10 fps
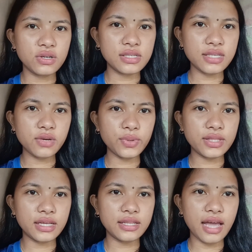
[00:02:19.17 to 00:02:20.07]

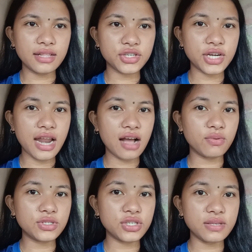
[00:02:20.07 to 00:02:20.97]
consequently the
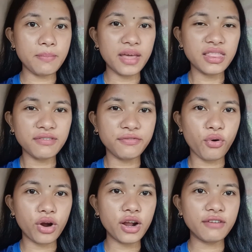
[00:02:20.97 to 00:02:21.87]
interlanguage is a
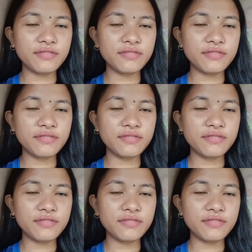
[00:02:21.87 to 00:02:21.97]
metaphor